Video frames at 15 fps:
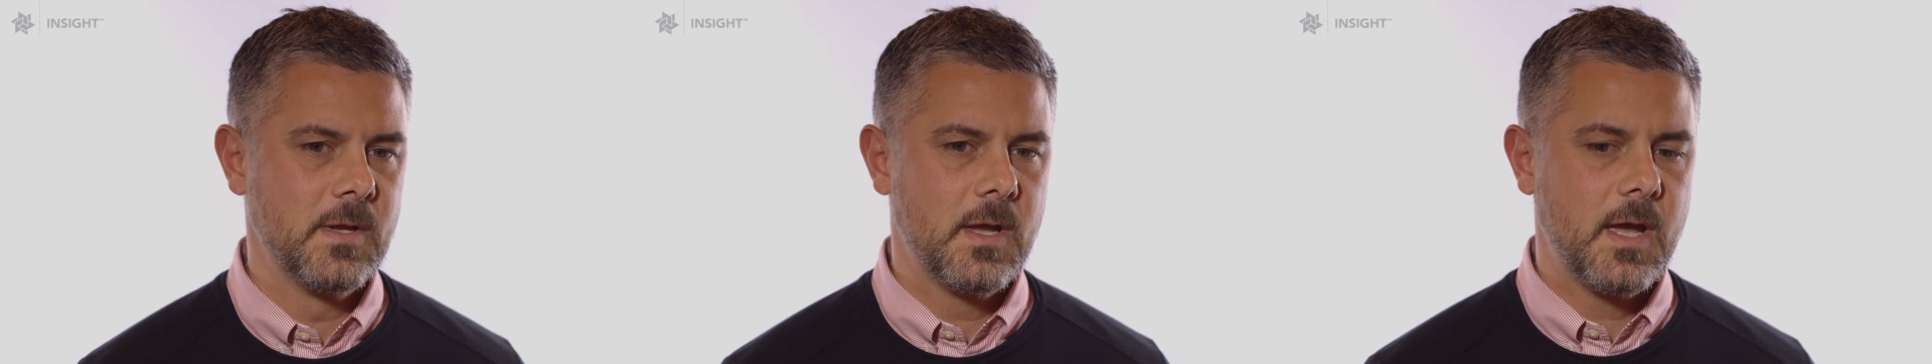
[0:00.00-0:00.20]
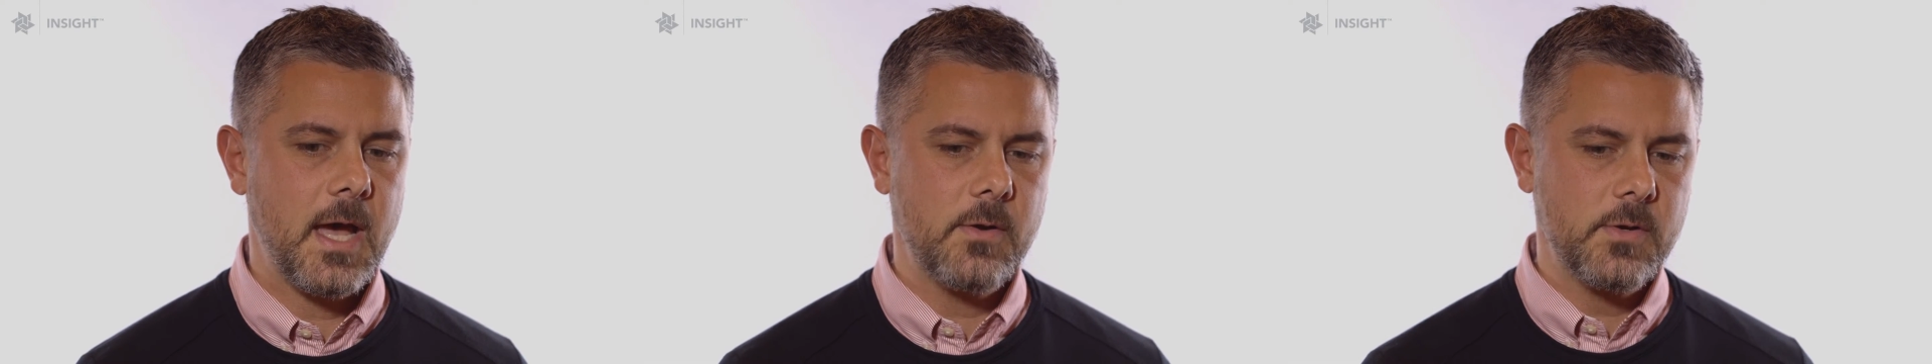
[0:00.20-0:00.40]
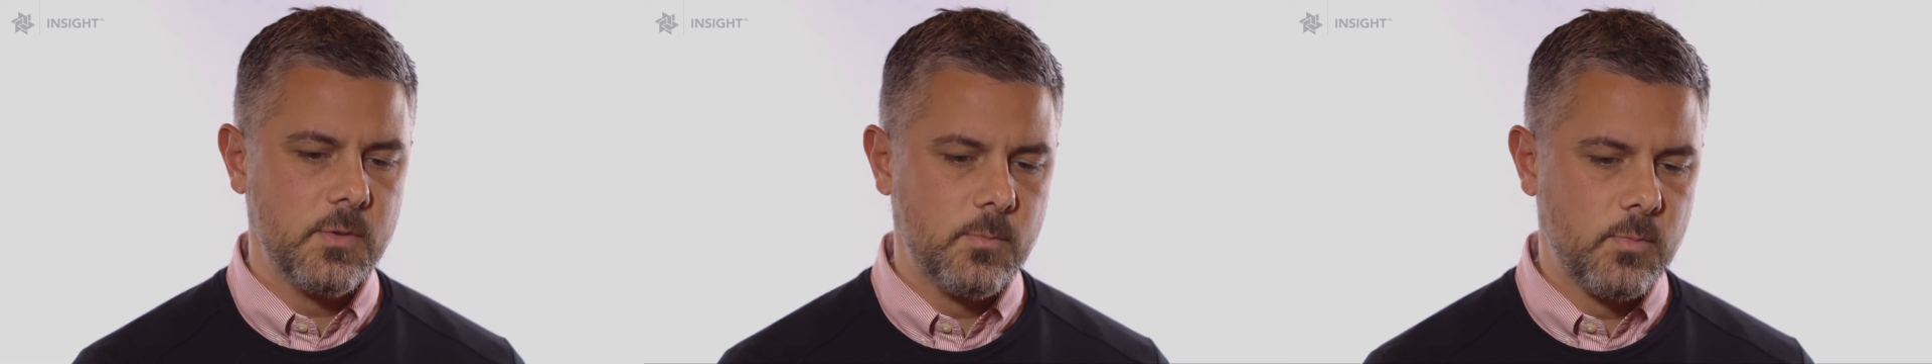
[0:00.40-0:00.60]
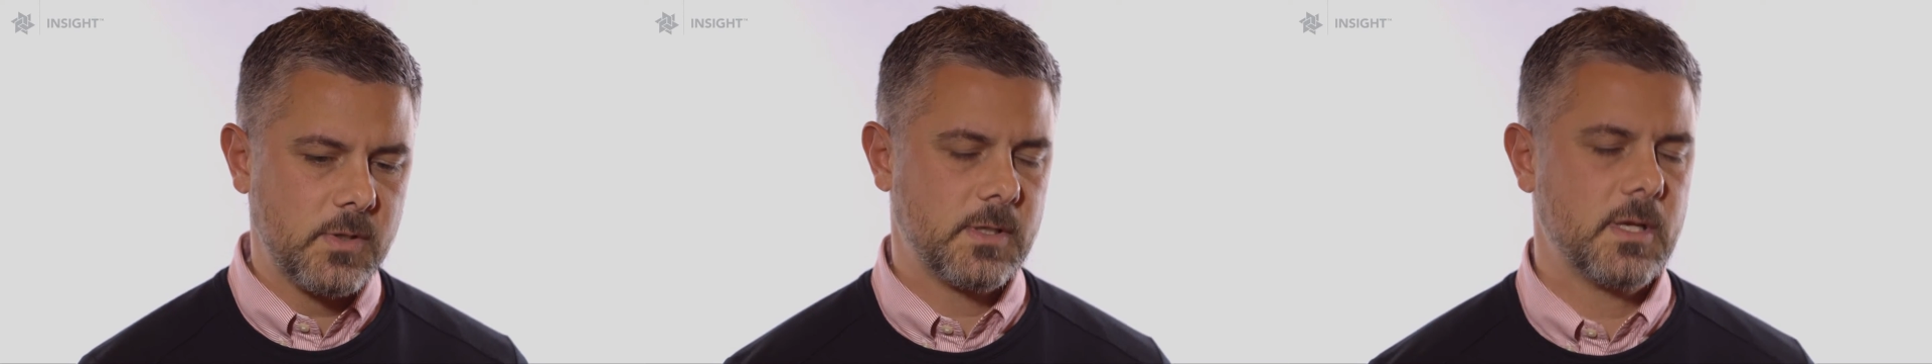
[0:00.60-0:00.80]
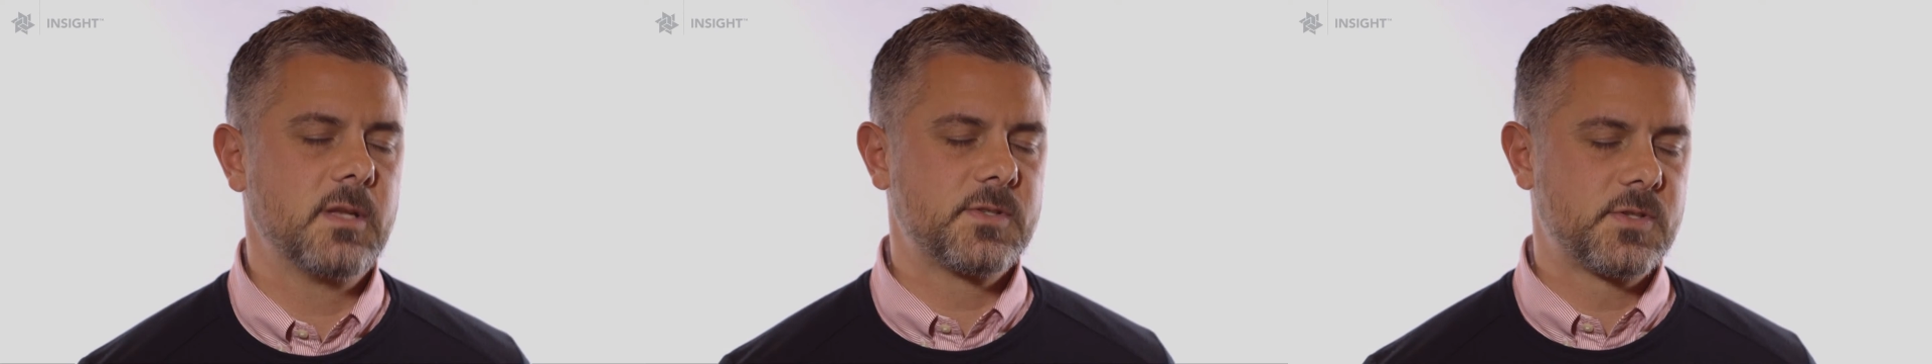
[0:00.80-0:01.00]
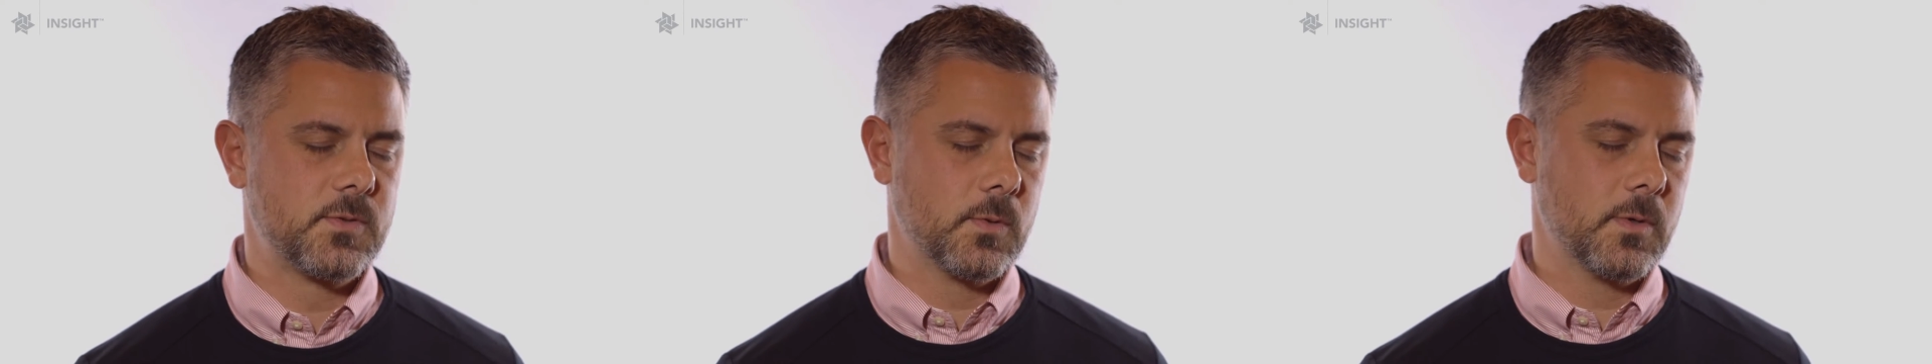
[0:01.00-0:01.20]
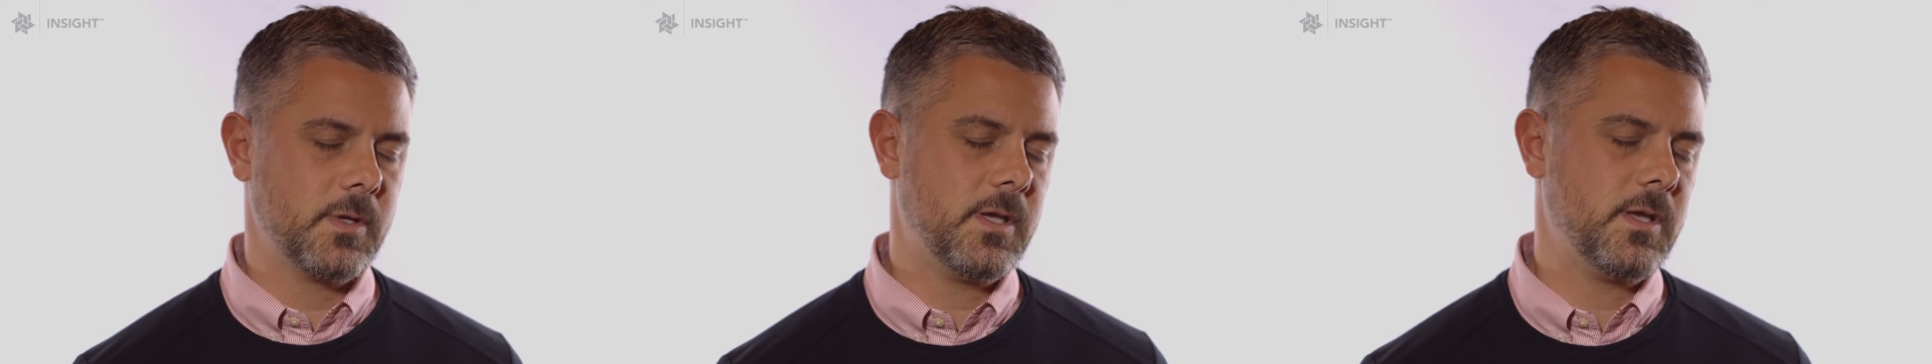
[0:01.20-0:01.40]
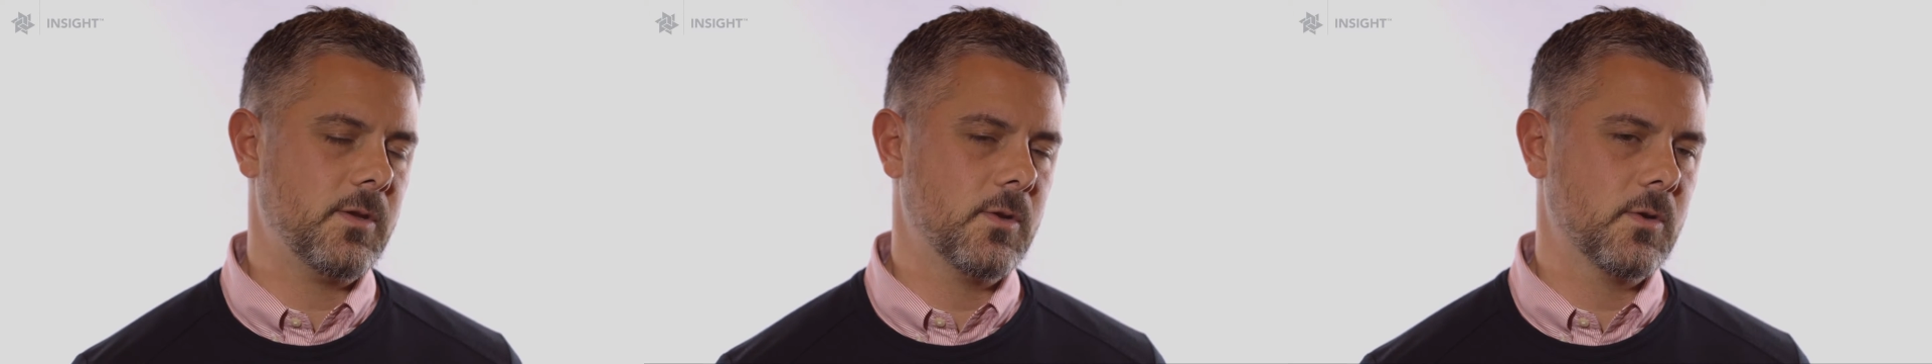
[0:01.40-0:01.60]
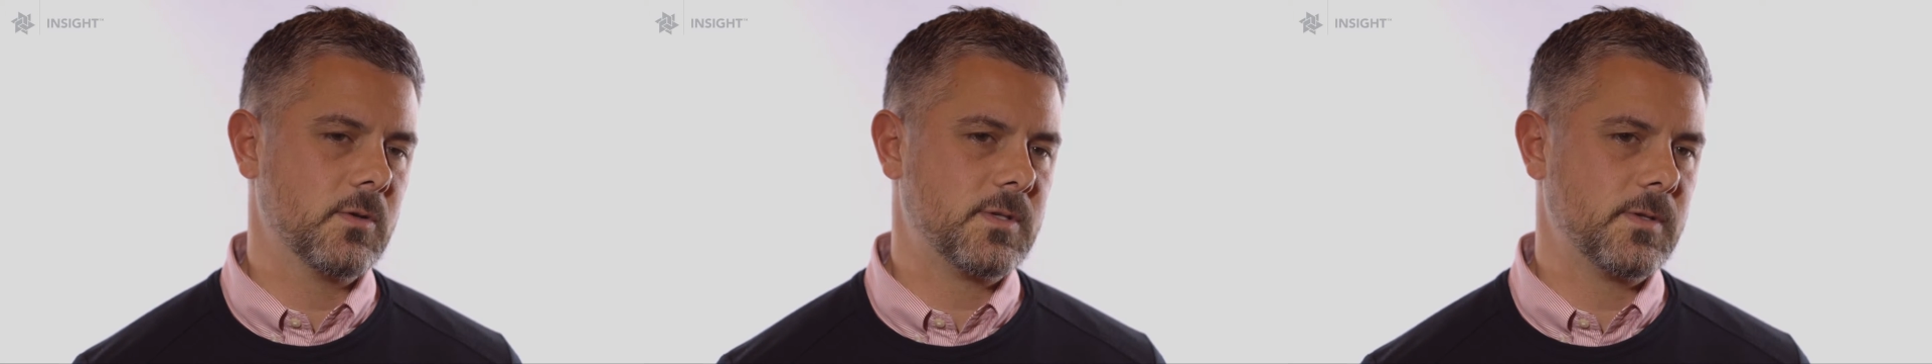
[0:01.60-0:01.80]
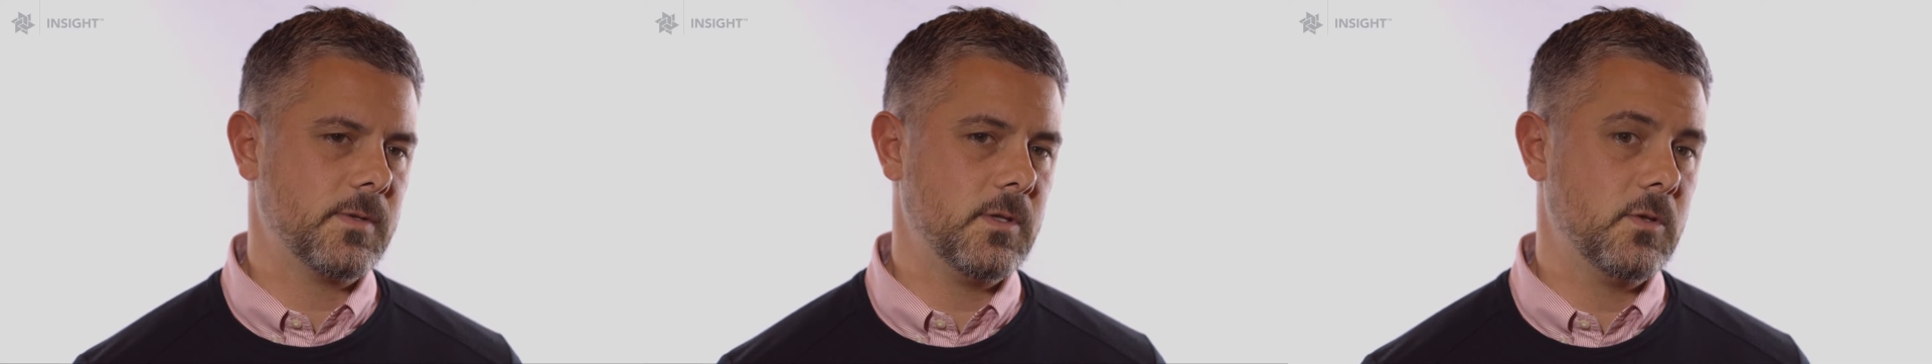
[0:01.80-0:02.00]
How do you bring that story here
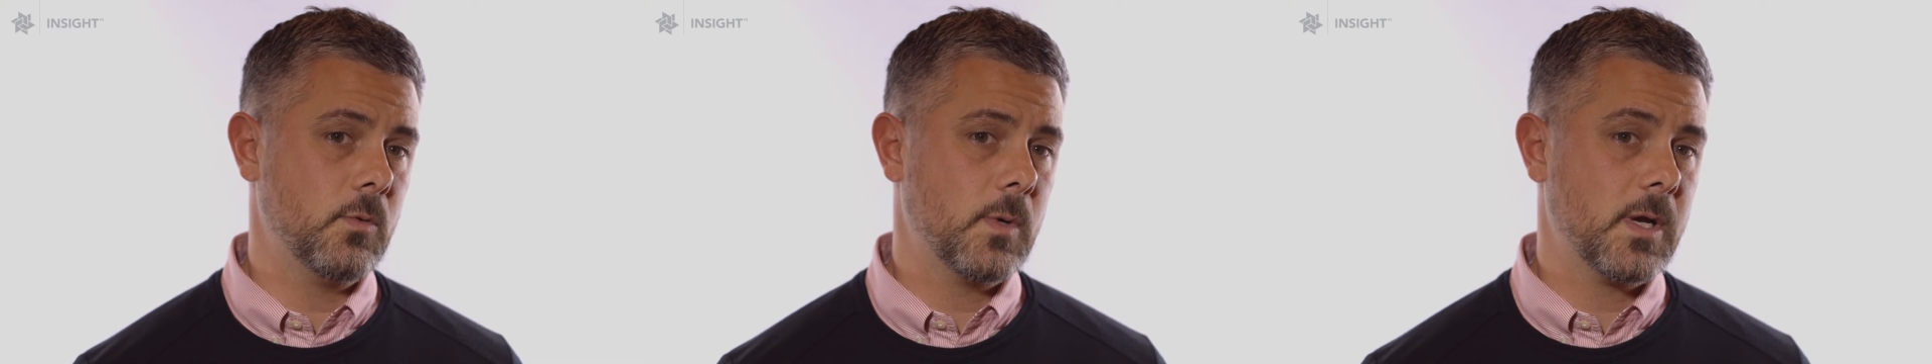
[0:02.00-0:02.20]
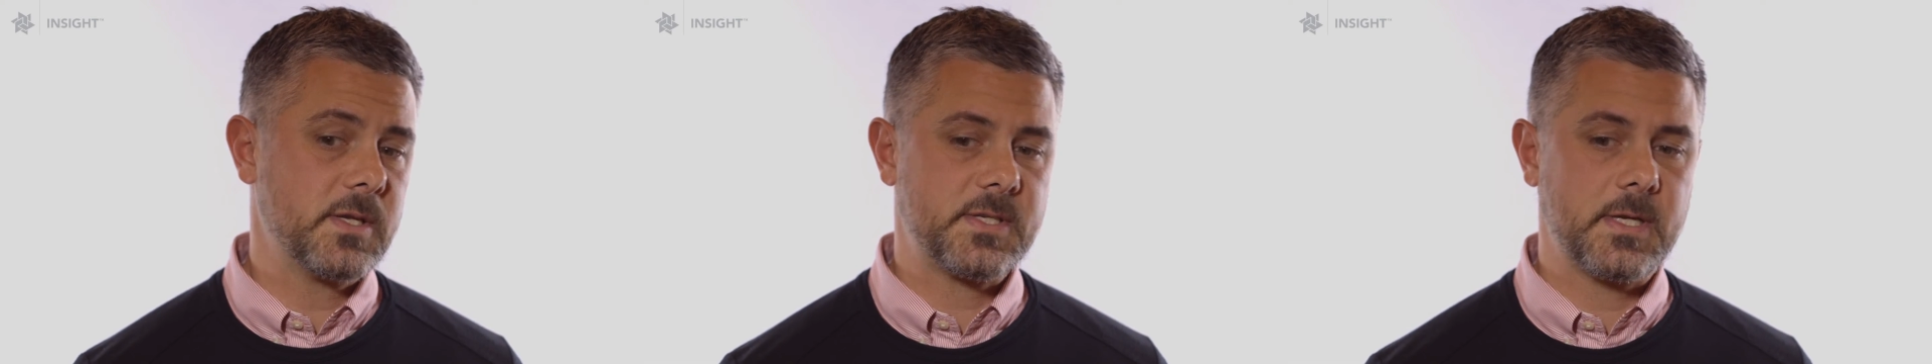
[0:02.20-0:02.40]
to the US?